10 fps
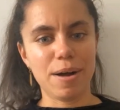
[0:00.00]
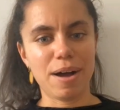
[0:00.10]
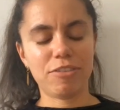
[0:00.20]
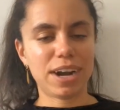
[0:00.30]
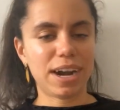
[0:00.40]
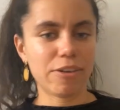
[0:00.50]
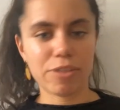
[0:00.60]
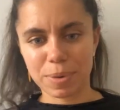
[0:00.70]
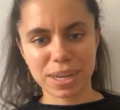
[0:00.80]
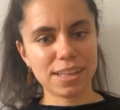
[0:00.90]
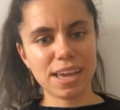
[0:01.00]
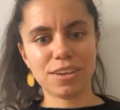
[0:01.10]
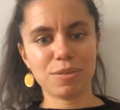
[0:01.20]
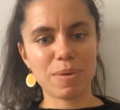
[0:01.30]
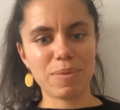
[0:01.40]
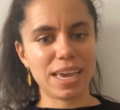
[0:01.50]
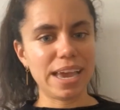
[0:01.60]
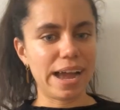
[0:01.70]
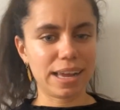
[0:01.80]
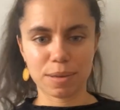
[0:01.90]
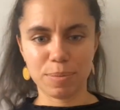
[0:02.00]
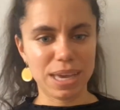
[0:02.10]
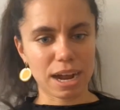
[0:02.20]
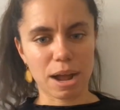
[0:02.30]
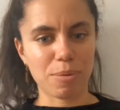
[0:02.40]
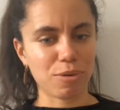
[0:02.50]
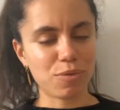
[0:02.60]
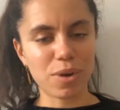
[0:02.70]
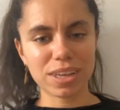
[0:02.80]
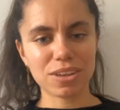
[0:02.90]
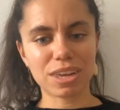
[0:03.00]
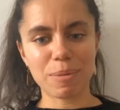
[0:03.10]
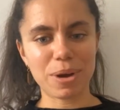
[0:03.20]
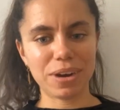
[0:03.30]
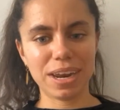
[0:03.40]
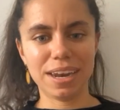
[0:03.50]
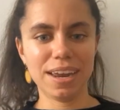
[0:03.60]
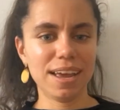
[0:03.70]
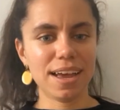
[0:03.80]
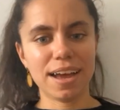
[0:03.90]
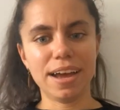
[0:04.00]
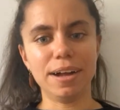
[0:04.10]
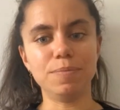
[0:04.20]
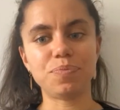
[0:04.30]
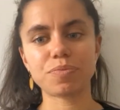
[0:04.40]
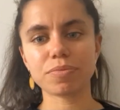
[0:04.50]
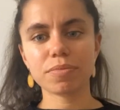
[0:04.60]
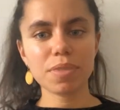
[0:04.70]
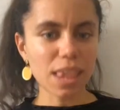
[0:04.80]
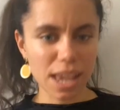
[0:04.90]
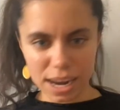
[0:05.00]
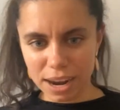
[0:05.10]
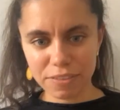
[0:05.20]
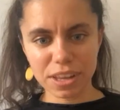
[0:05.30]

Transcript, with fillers: after I gave the presentation, maybe he asked me a couple of questions about it. Um, and after